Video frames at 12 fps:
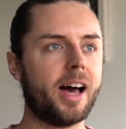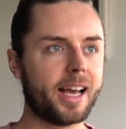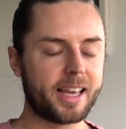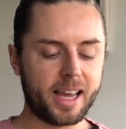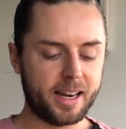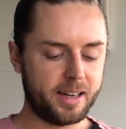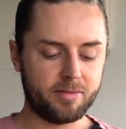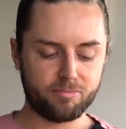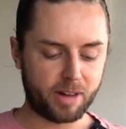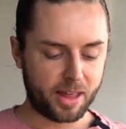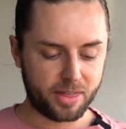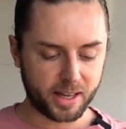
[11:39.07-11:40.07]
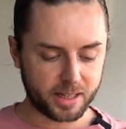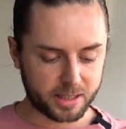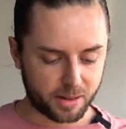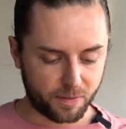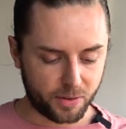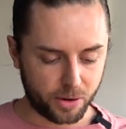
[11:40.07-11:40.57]
Again, I think it's
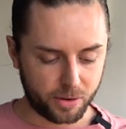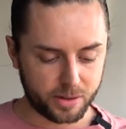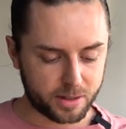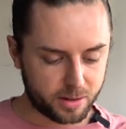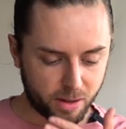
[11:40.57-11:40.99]
the food.